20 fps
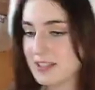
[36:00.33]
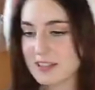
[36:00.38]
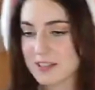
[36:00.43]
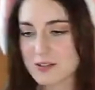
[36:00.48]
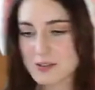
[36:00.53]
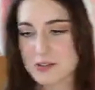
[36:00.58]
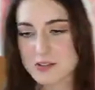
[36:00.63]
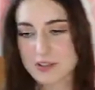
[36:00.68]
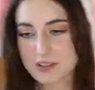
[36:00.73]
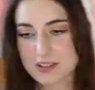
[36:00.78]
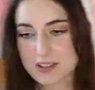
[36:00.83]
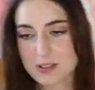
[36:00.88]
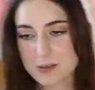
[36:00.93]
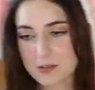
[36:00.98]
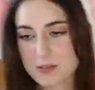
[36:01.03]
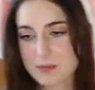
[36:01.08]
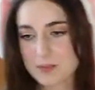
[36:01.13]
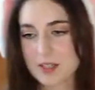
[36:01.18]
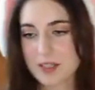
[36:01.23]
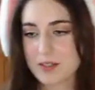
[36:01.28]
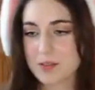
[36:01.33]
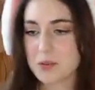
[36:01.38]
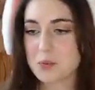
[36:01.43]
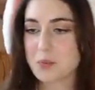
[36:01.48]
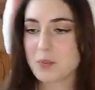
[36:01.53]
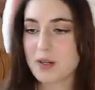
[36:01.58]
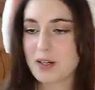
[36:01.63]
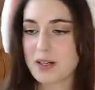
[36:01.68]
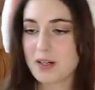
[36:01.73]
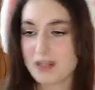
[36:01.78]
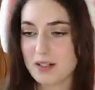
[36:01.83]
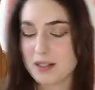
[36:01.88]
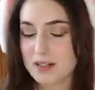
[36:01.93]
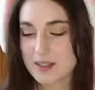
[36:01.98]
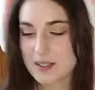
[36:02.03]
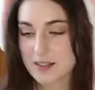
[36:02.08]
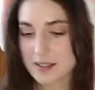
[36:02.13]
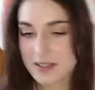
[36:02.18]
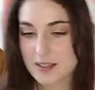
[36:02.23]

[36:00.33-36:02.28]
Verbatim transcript: it usually with my own body.